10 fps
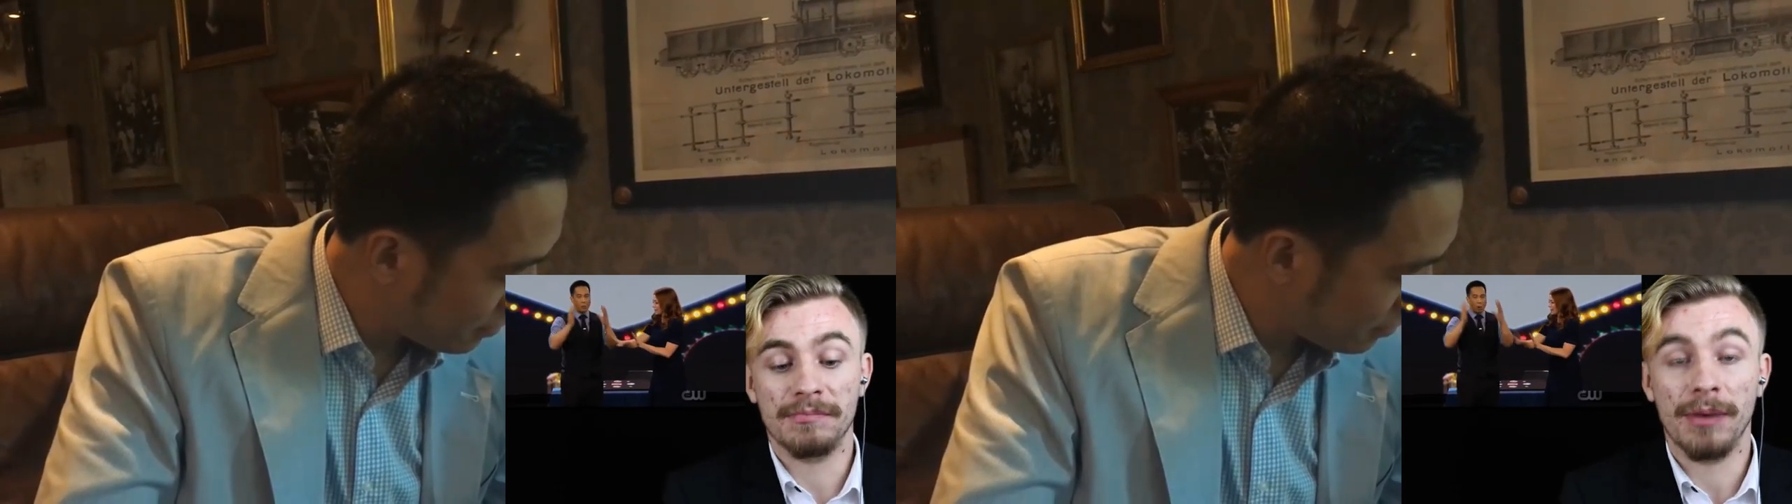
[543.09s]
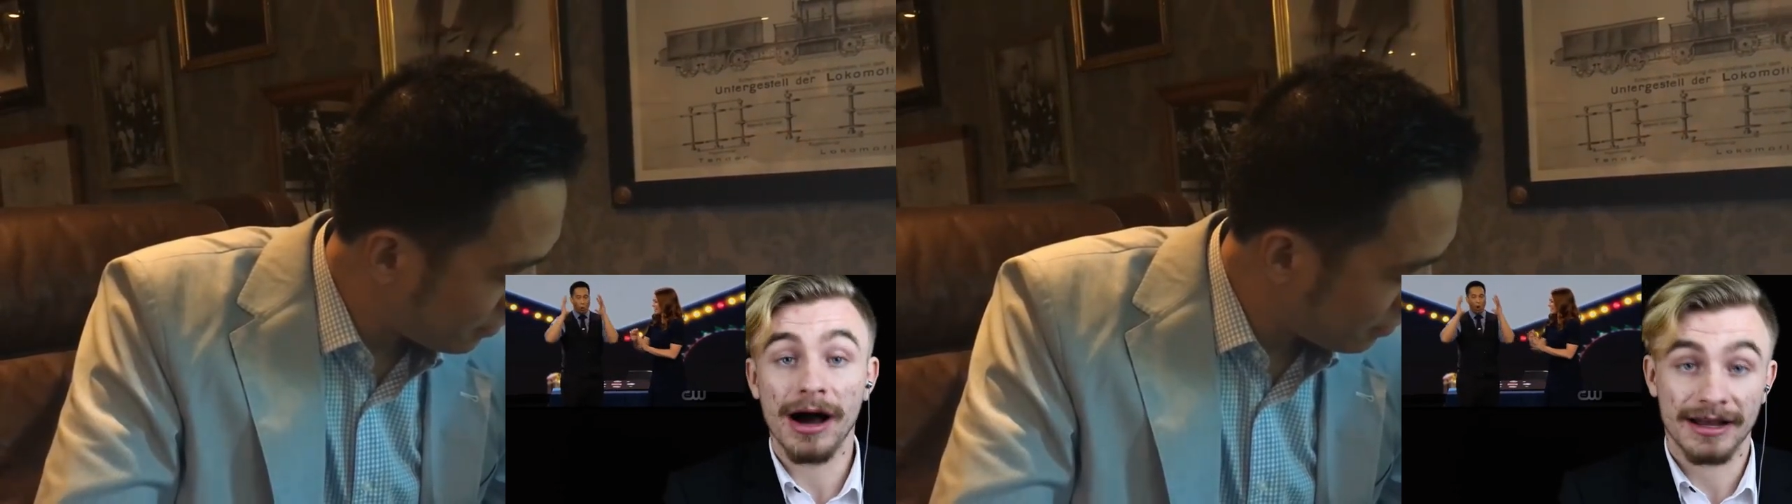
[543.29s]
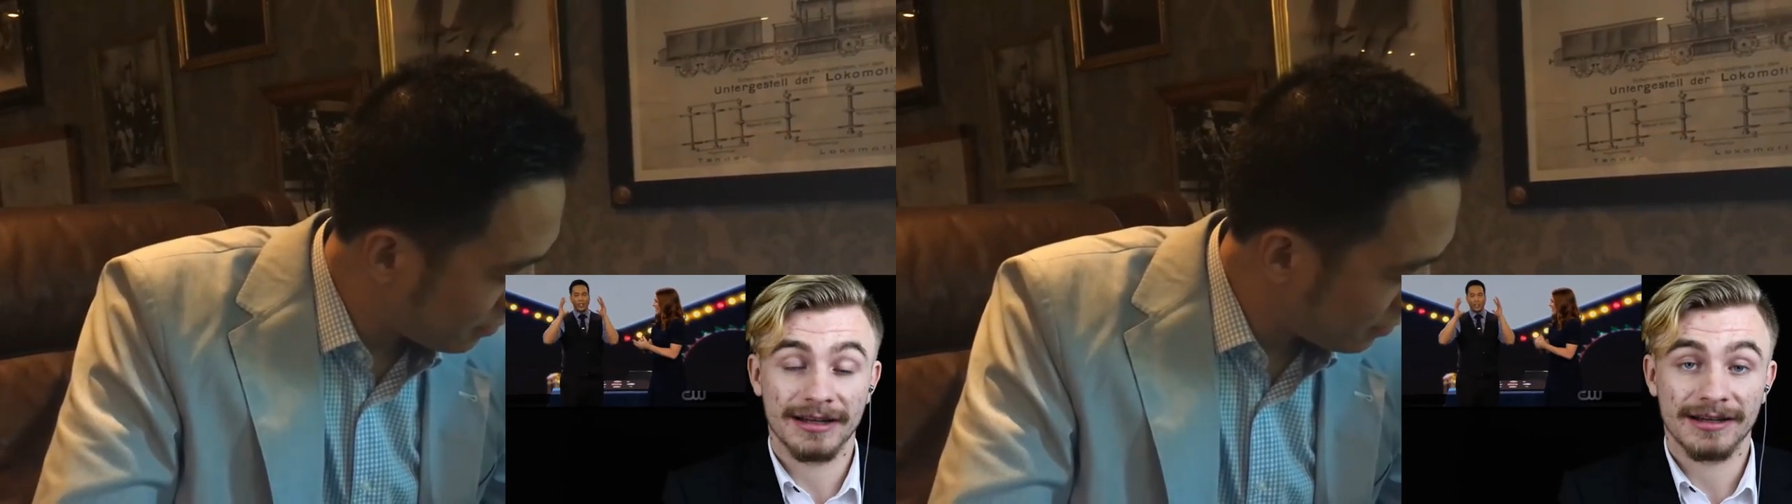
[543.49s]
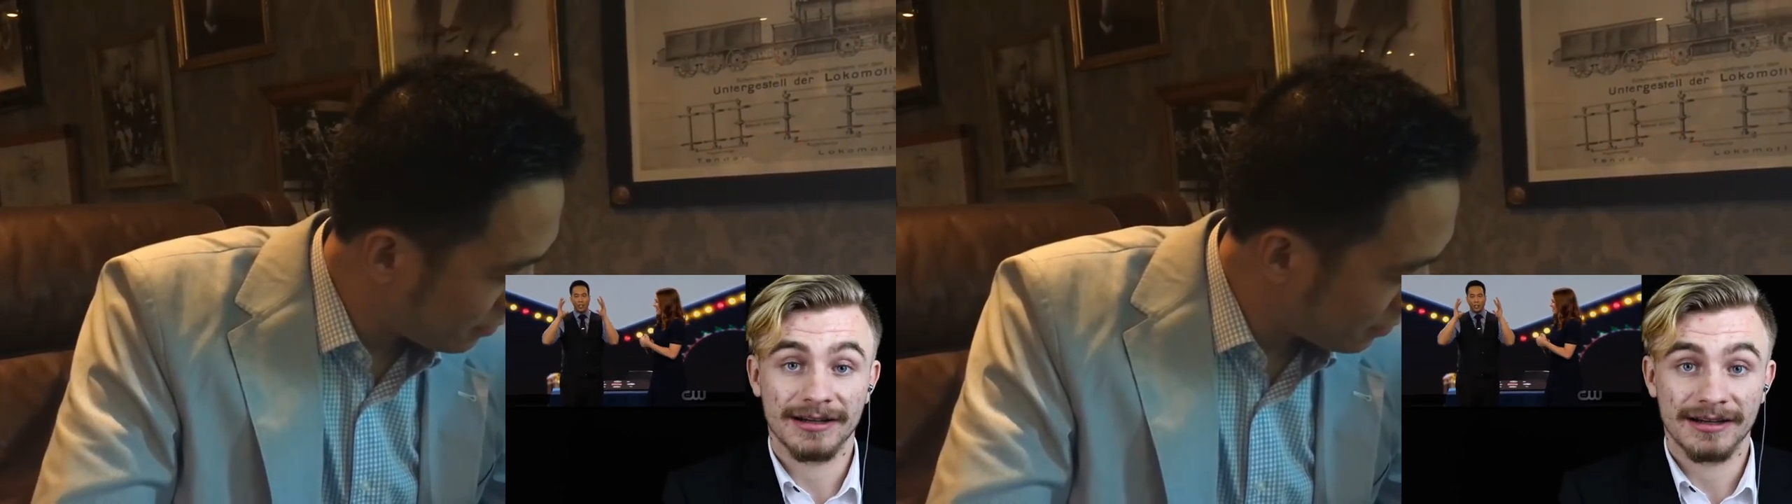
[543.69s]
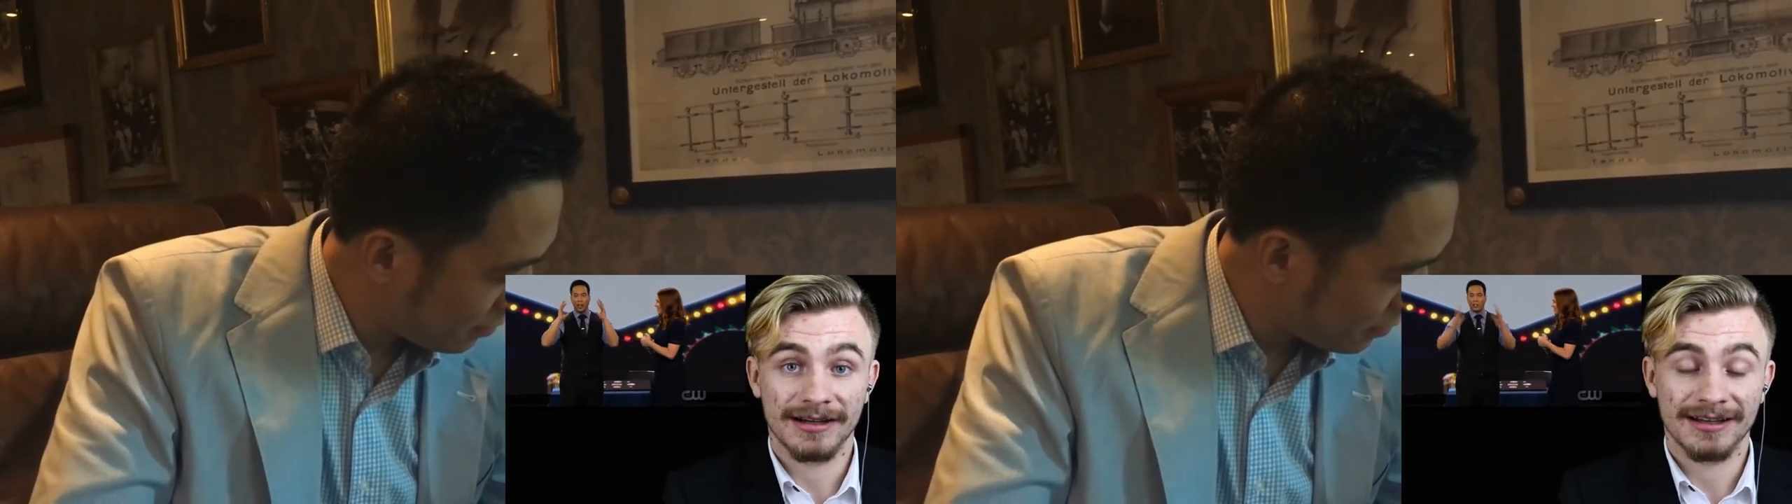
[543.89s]
But
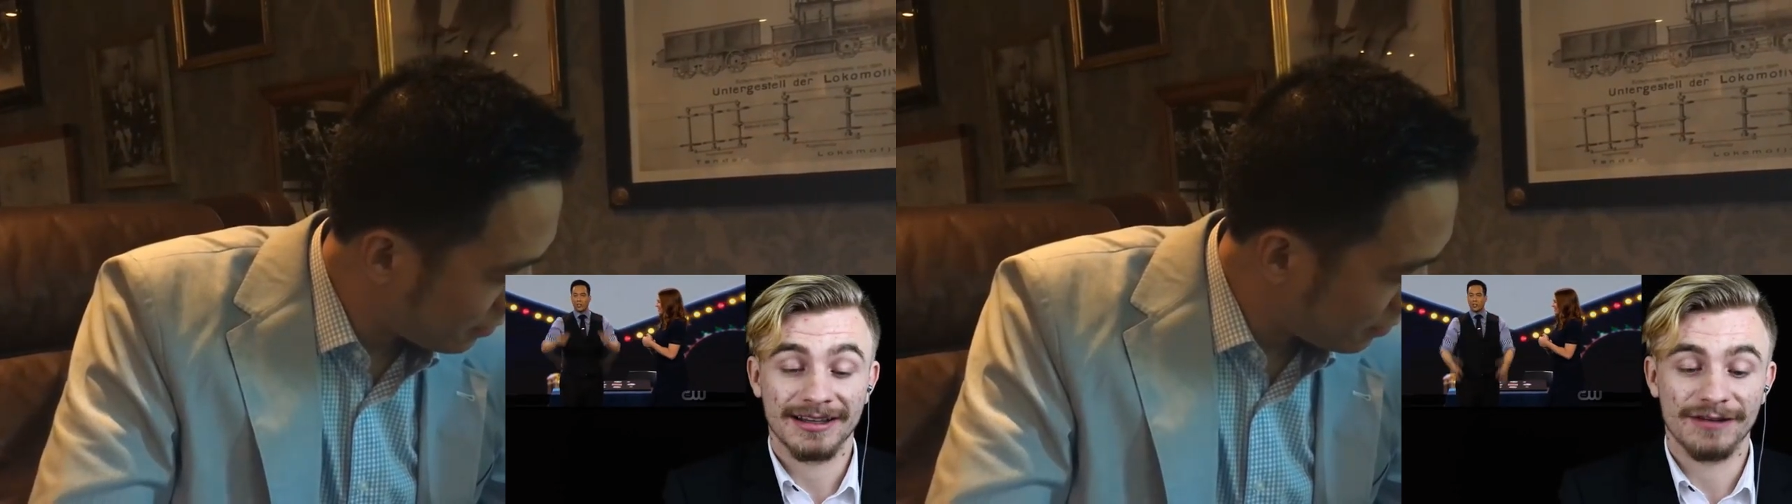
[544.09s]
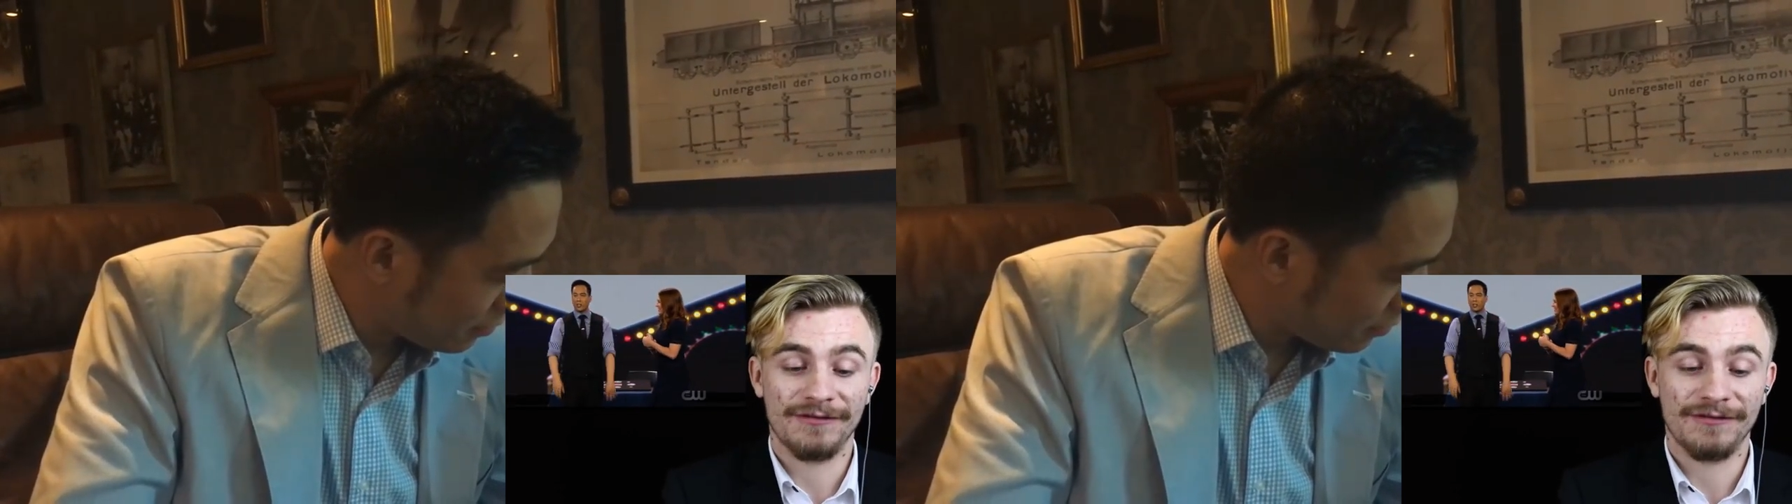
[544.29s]
the